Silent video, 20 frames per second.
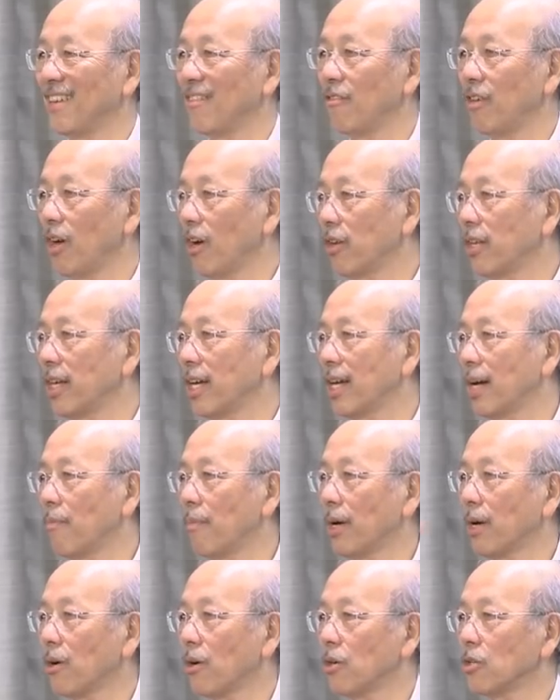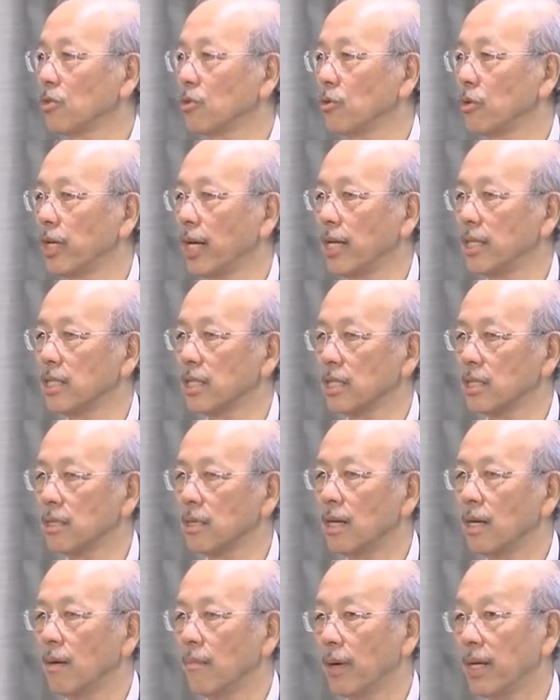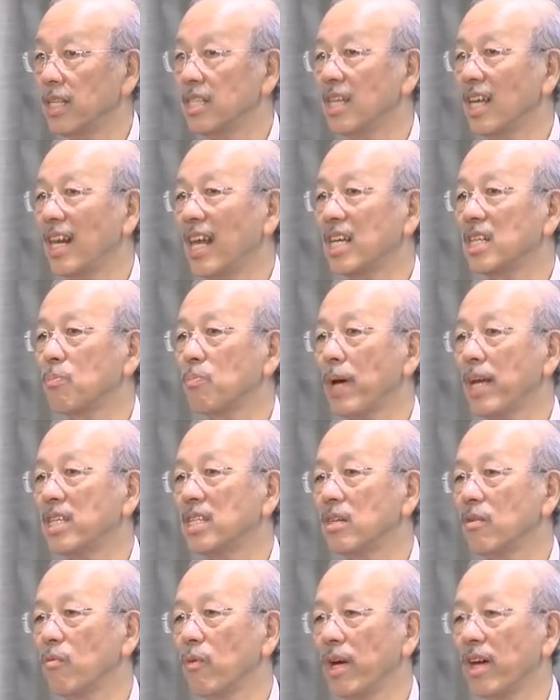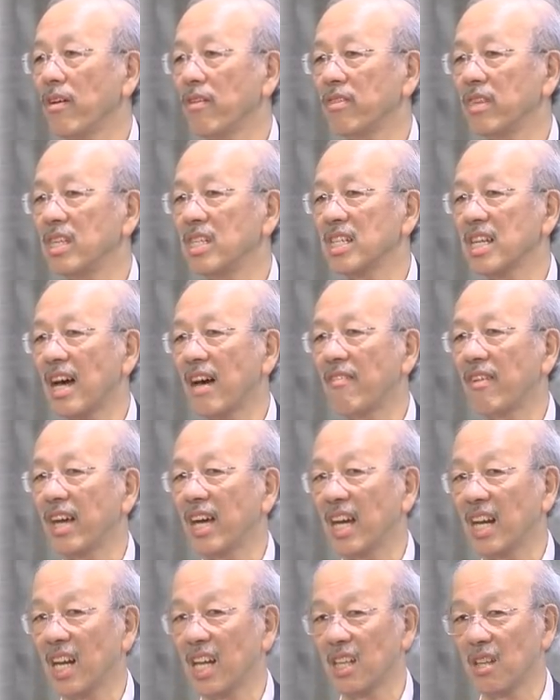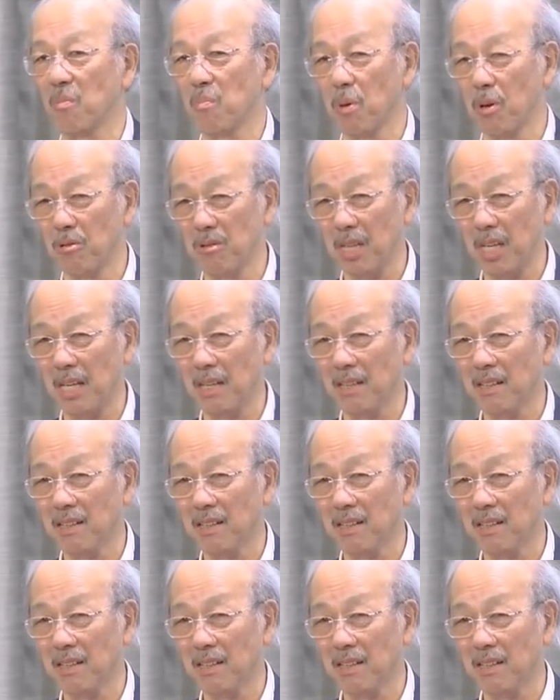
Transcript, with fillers: We already come across two cases, but it's an expensive way of discovering another protein.